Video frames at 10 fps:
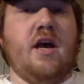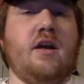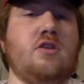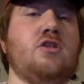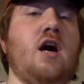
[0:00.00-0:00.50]
and
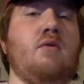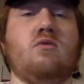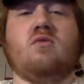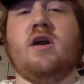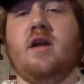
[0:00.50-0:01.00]
a solid
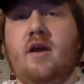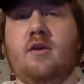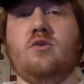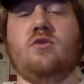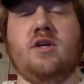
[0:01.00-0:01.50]

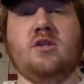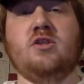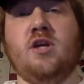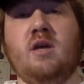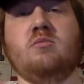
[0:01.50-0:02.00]
right-hander in
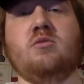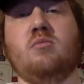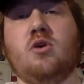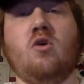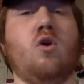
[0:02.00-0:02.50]
James
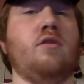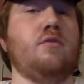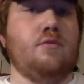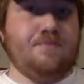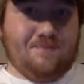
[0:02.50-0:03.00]
McArthur.